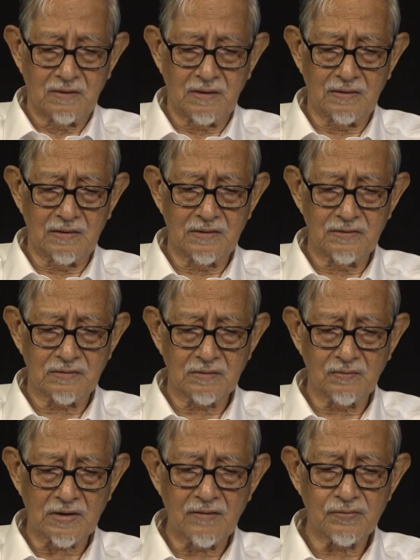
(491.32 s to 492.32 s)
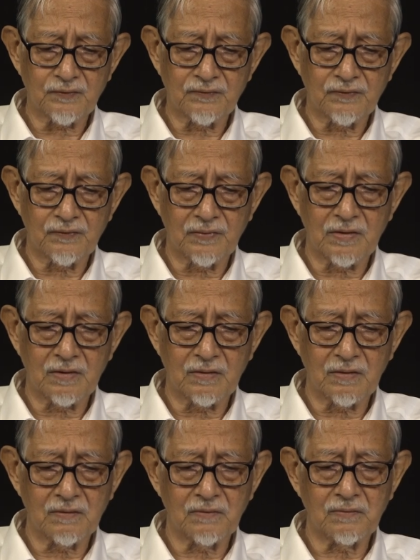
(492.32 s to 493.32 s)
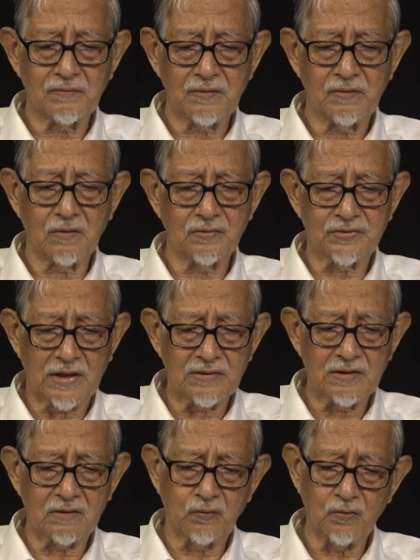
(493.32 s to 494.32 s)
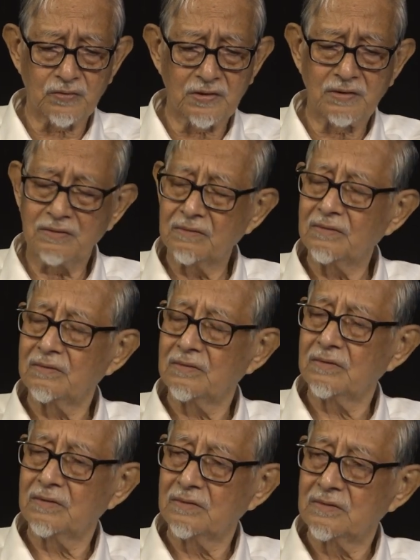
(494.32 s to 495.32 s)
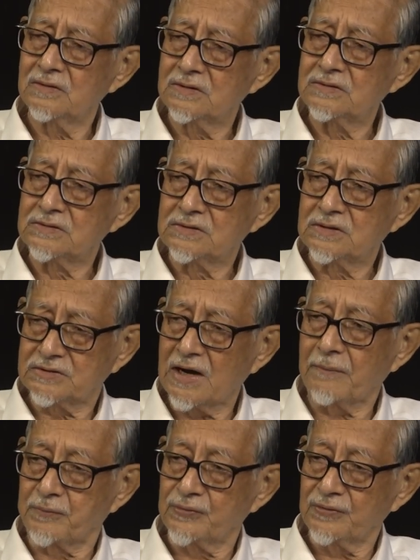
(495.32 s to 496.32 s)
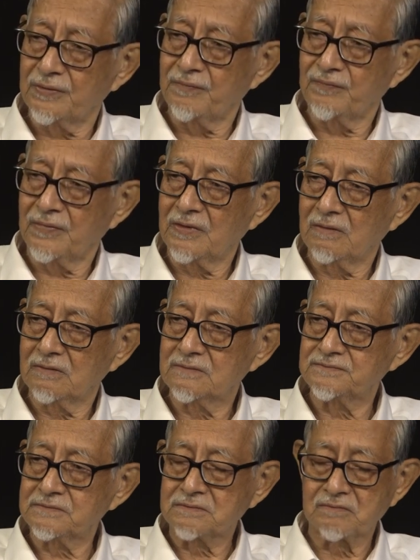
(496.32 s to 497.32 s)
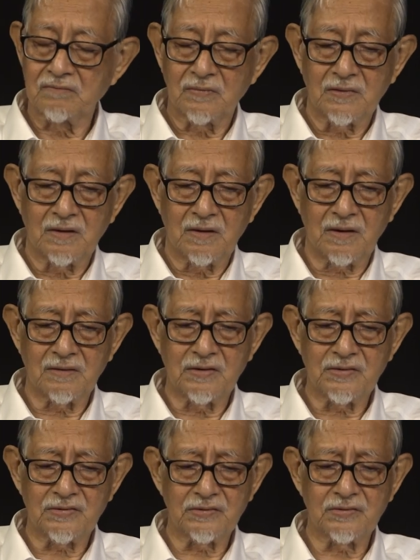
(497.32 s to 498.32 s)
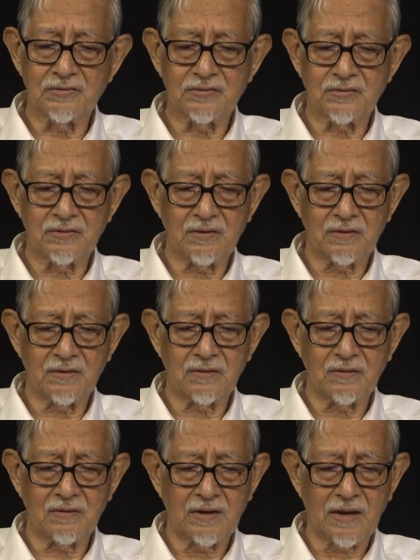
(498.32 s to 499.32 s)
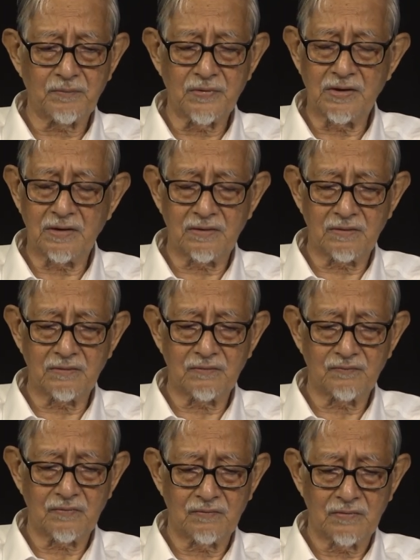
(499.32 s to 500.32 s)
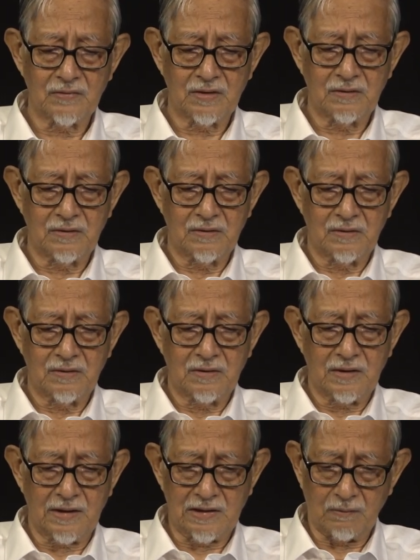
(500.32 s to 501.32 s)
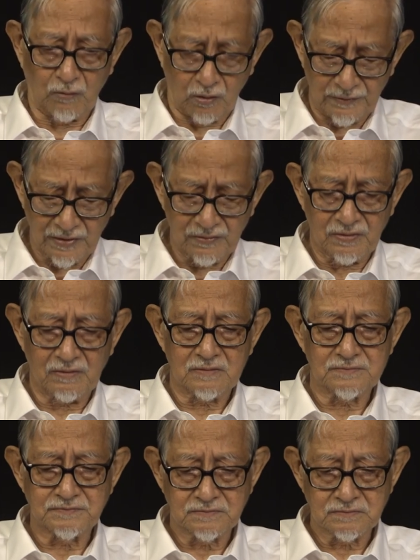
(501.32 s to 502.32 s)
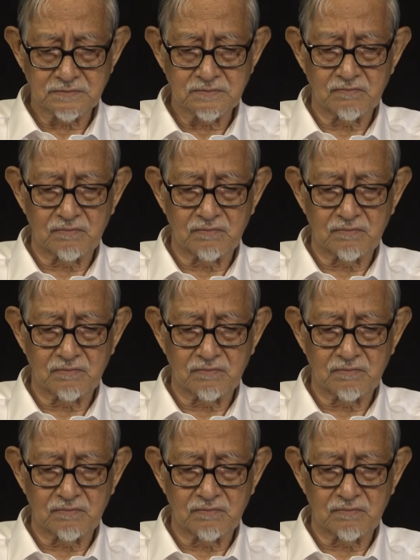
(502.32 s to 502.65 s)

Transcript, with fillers: and they sometimes, uh, you know, set their foot in traps. Yeah. And this is uh, happening at the moment mm.